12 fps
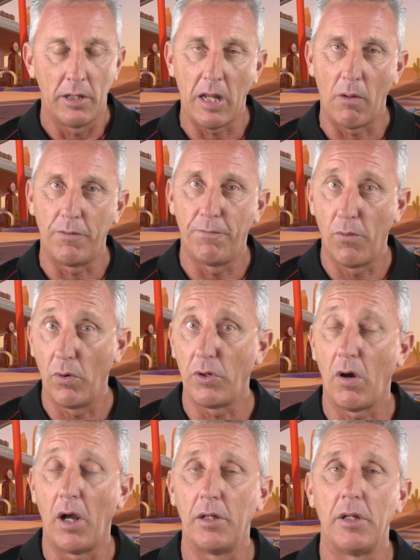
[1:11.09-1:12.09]
Now with
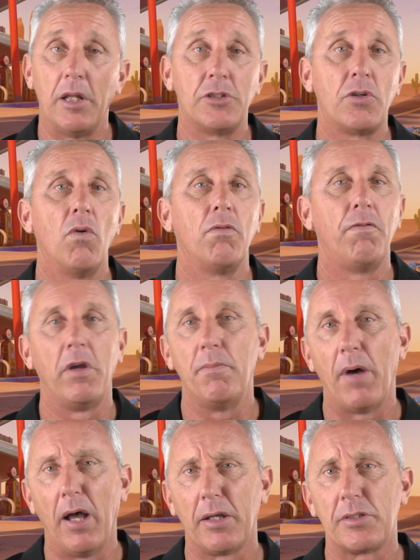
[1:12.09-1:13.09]
Fortnite it's called
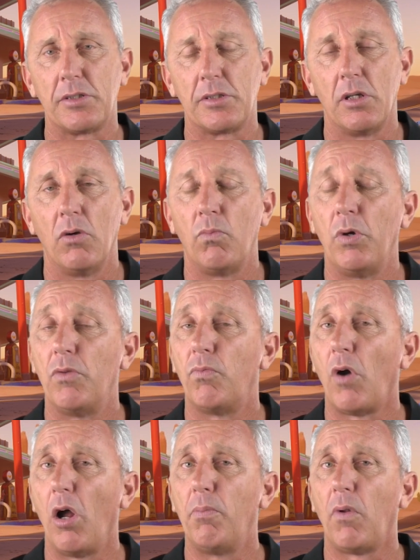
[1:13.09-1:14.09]
V-Bucks,
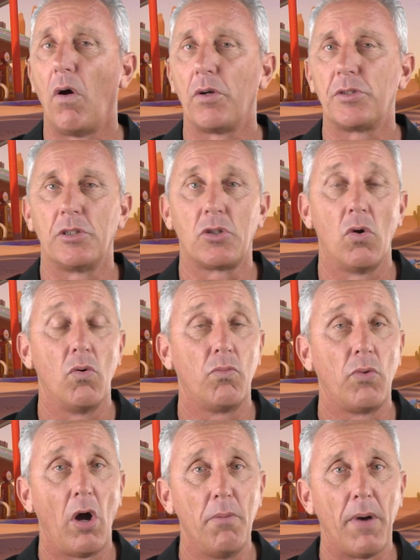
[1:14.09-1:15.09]
with Roblox it's
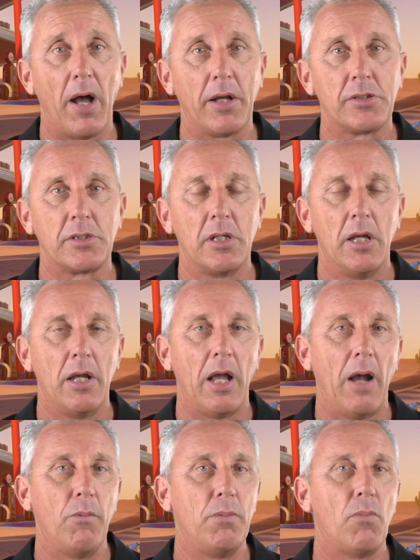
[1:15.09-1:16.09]
called Robux,
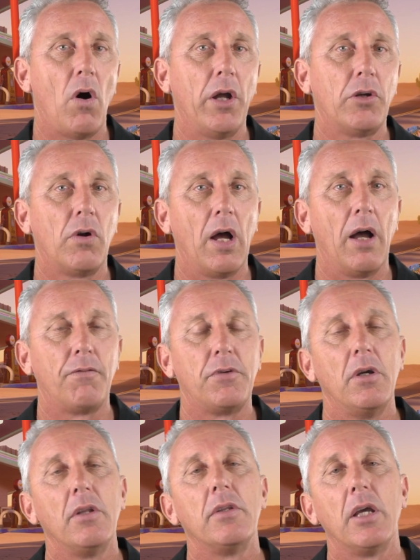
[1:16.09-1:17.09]
and with
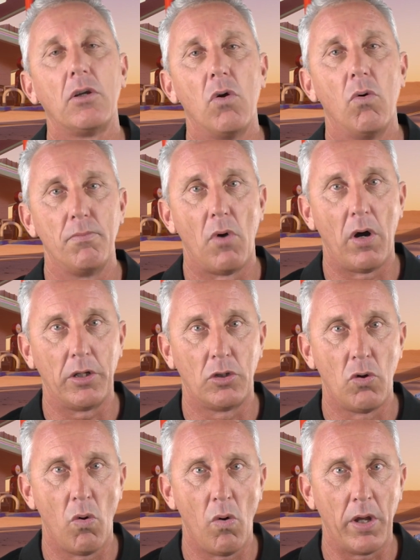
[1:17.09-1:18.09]
Minecraft they're called
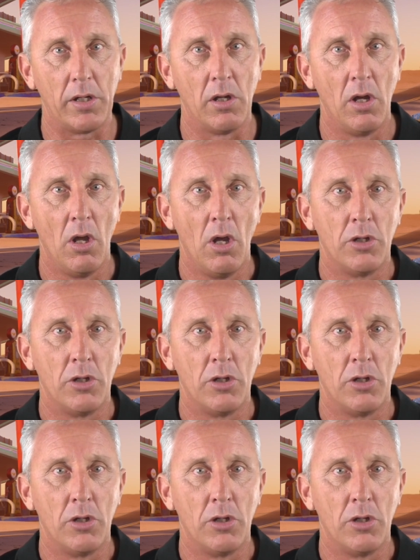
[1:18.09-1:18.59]
Minecoin.